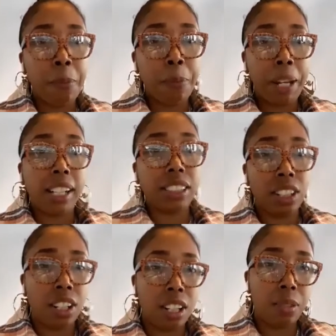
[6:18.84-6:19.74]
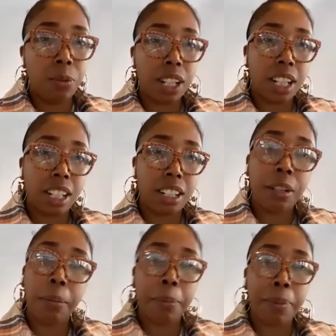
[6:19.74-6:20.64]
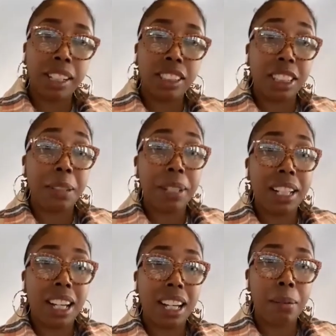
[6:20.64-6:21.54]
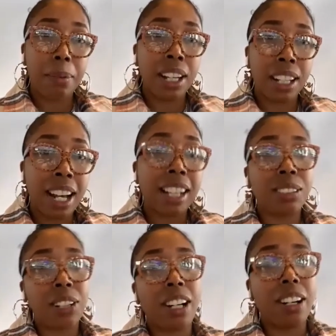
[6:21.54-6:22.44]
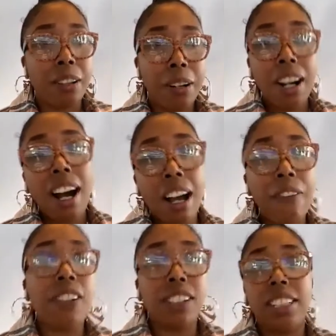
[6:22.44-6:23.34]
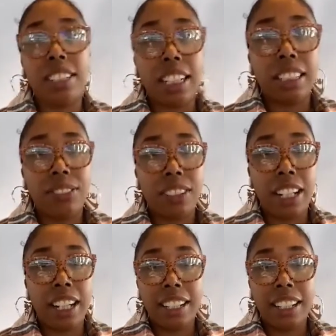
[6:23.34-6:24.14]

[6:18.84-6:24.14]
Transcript: based on what kind of human being she became. And that's where I feel successful at.